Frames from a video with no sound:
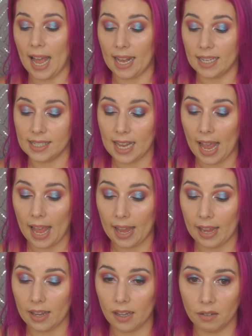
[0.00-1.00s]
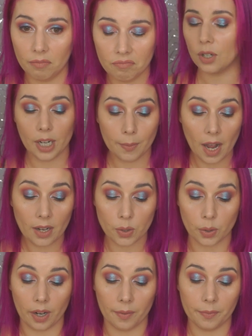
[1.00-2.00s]
as a cream
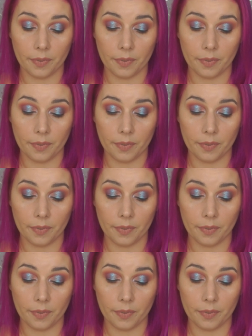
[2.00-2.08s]
contour.